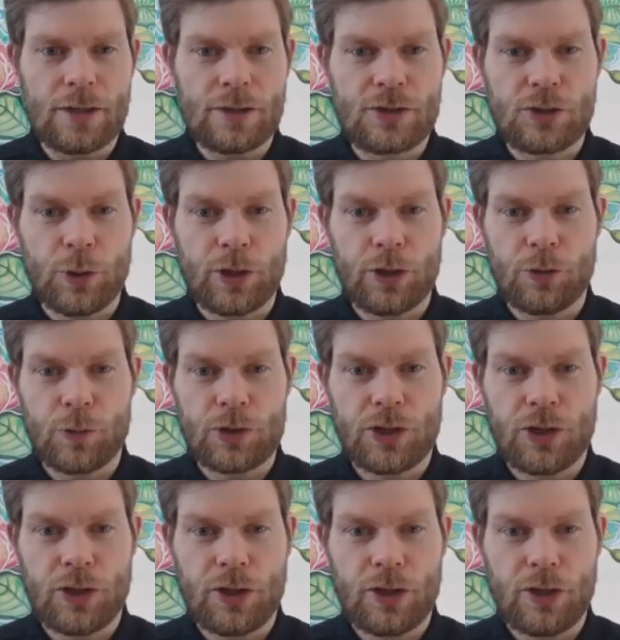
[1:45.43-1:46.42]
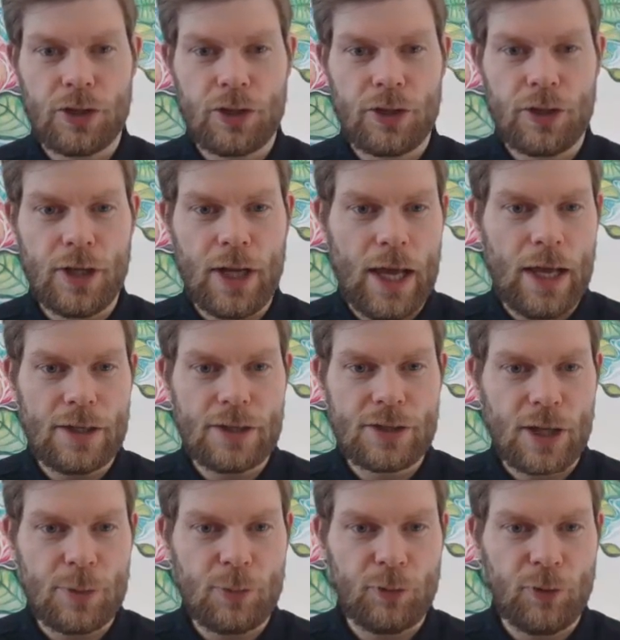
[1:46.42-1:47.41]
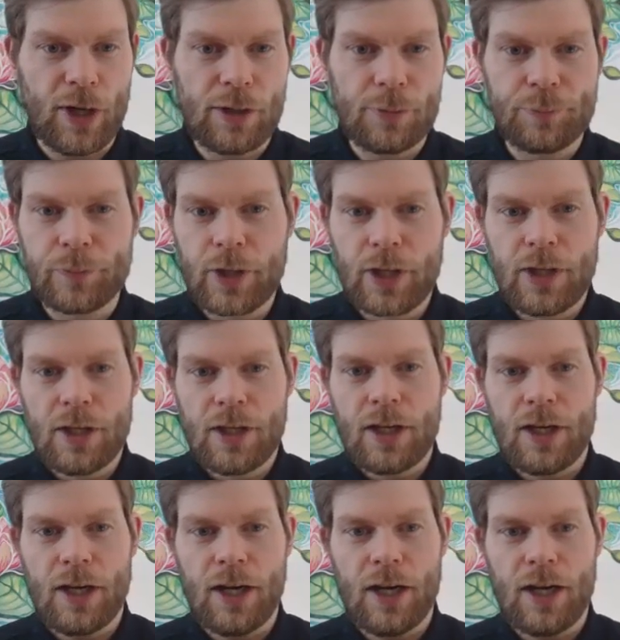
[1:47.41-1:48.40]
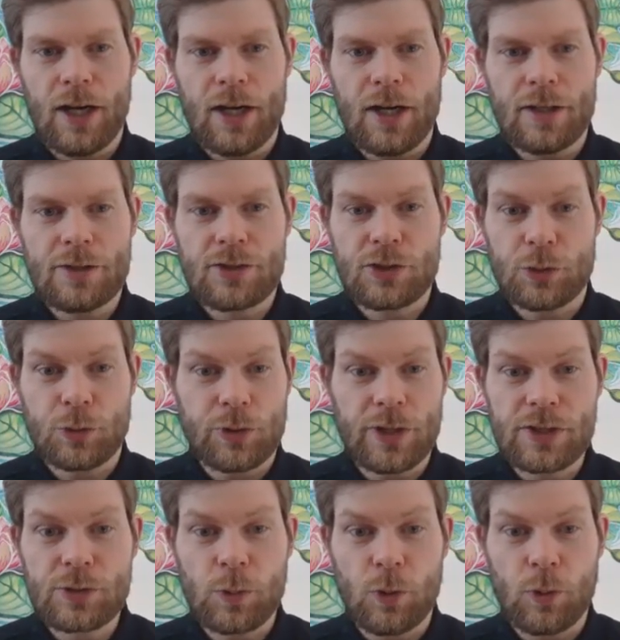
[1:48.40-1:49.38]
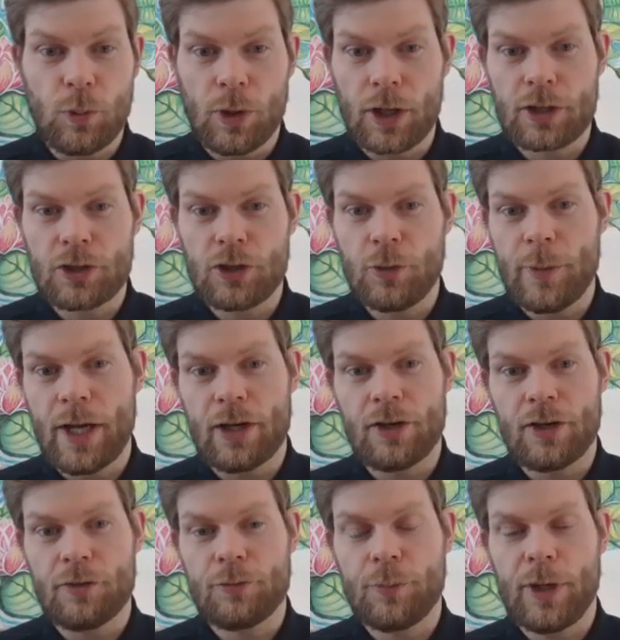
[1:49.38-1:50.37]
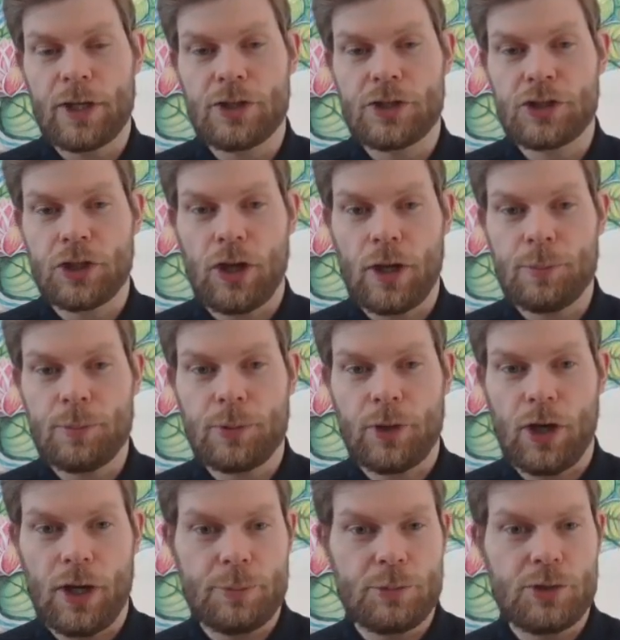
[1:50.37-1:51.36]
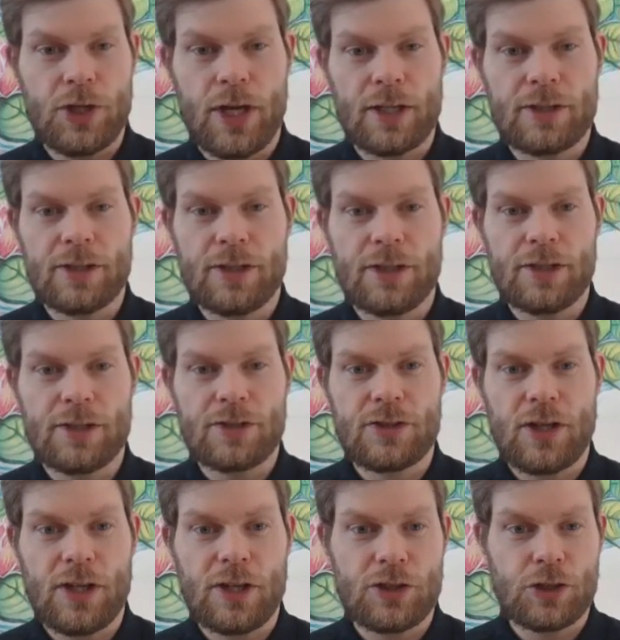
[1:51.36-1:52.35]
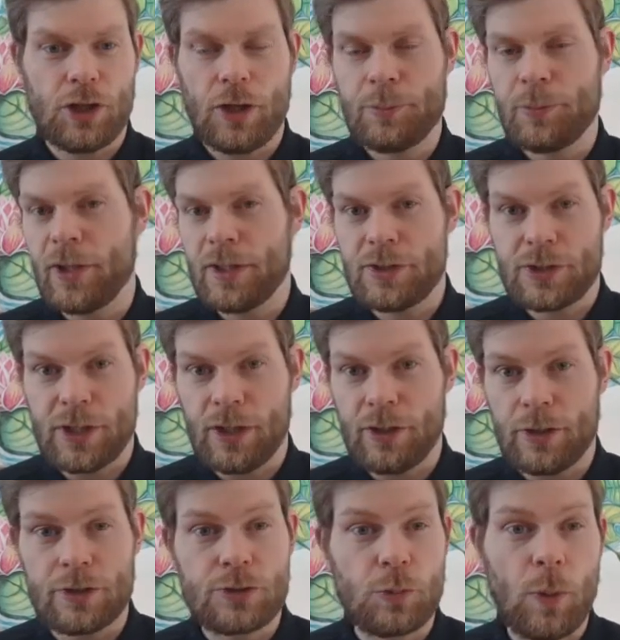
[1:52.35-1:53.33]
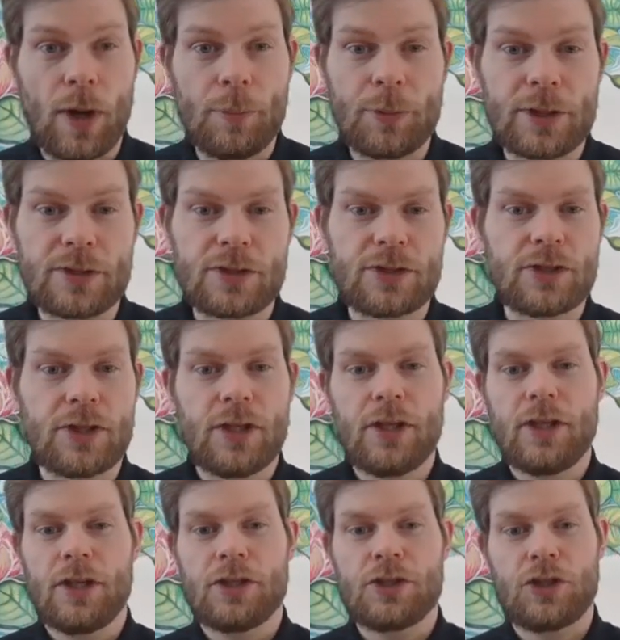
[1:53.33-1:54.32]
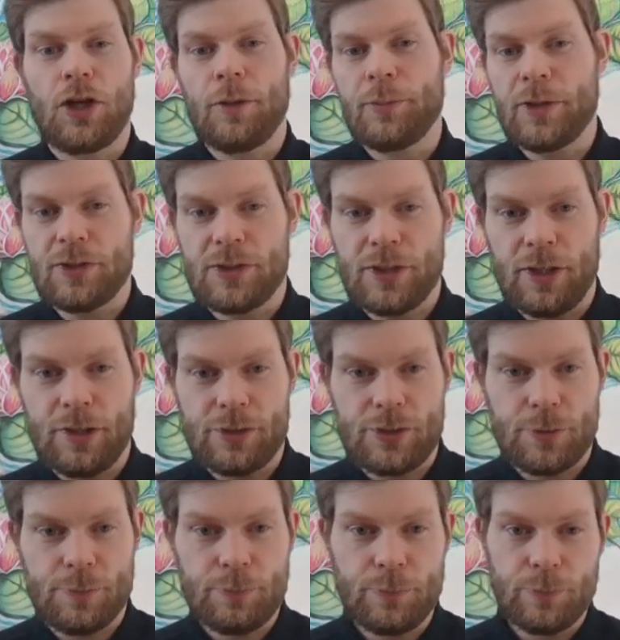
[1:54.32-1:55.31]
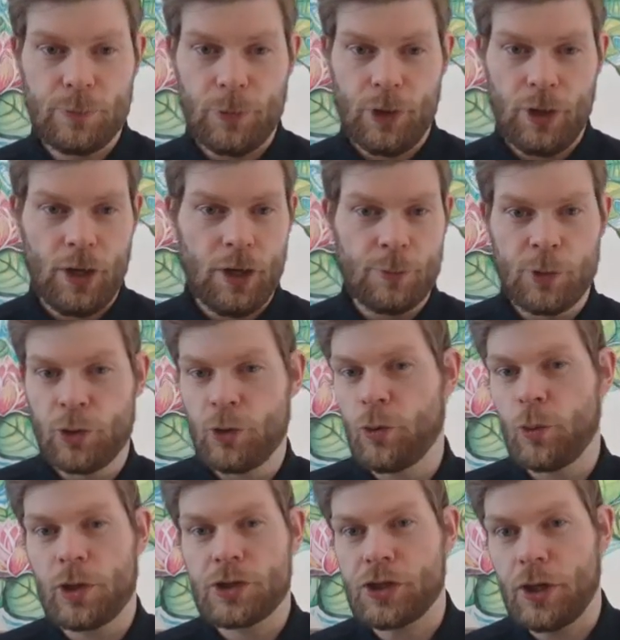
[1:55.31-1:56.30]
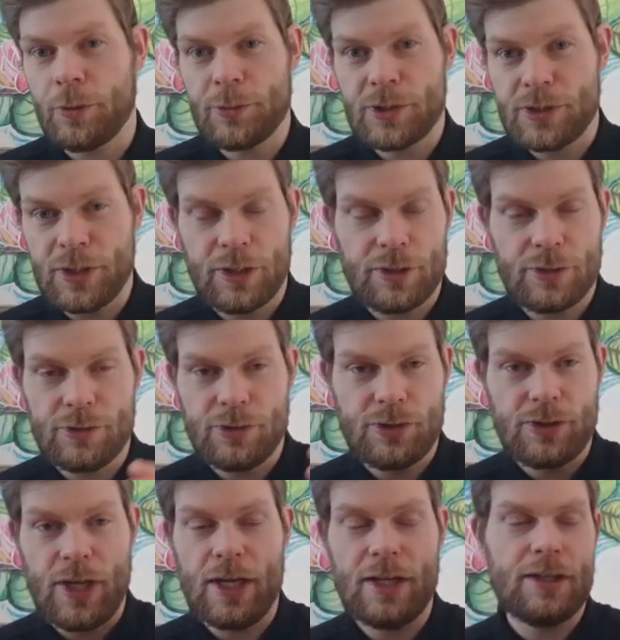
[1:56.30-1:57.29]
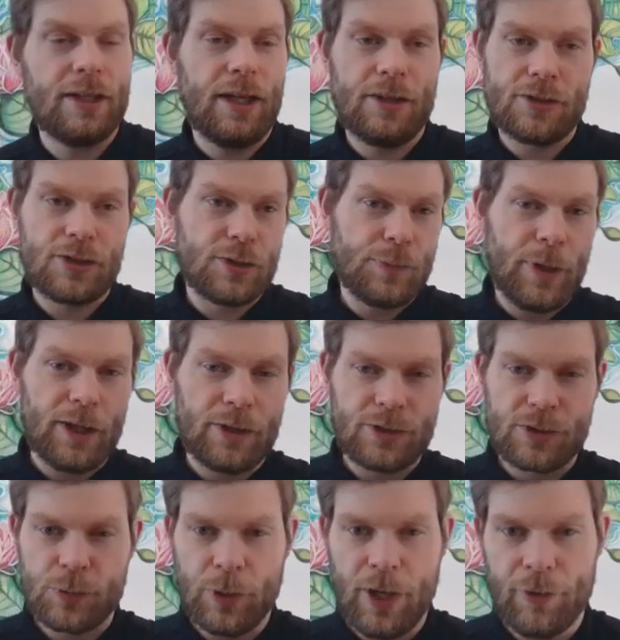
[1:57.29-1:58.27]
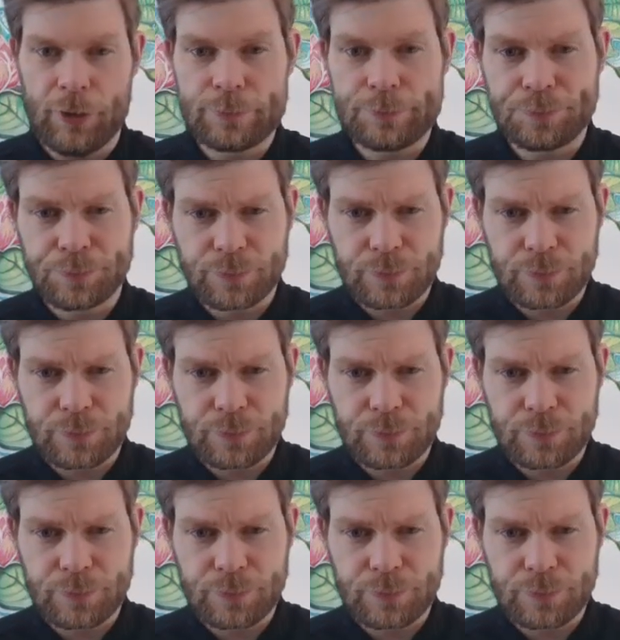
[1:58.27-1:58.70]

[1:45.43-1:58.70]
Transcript: So it can return any type of item. So this will work no matter if my shop object is a shop that sells weapons, a shop that sells armor, or a shop that sells anything else, spells, whatever.